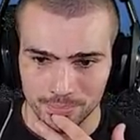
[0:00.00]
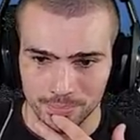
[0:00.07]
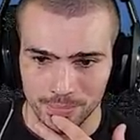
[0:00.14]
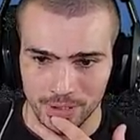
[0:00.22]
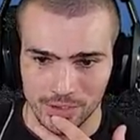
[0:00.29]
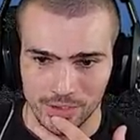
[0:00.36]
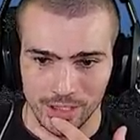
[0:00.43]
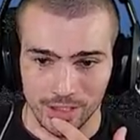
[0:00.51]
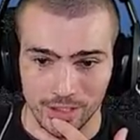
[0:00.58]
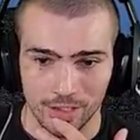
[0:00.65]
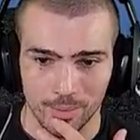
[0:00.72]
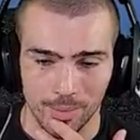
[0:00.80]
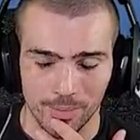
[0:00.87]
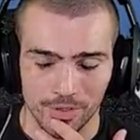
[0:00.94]
Because they can
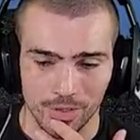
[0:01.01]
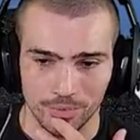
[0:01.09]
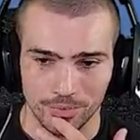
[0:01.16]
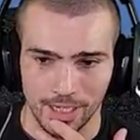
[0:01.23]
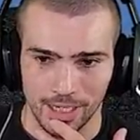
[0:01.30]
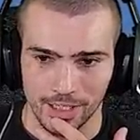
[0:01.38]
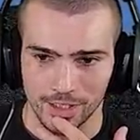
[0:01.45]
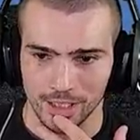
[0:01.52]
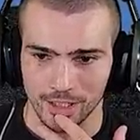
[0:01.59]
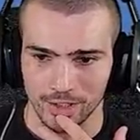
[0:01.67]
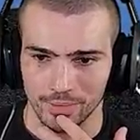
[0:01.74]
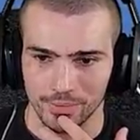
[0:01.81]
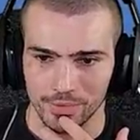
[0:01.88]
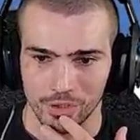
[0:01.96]
come up so fast, and they can
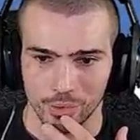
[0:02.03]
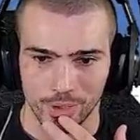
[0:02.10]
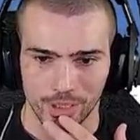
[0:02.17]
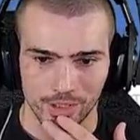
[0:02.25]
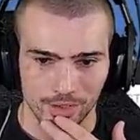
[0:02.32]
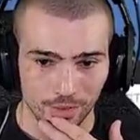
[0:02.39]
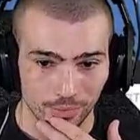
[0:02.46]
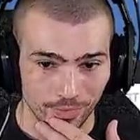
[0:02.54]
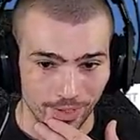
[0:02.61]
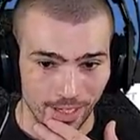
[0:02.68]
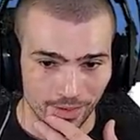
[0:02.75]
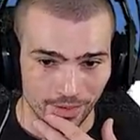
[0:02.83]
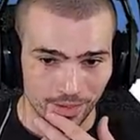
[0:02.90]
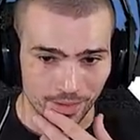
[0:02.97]
offset your weight so
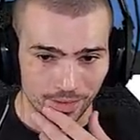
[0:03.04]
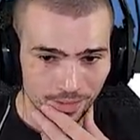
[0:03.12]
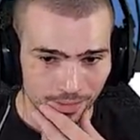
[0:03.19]
fast.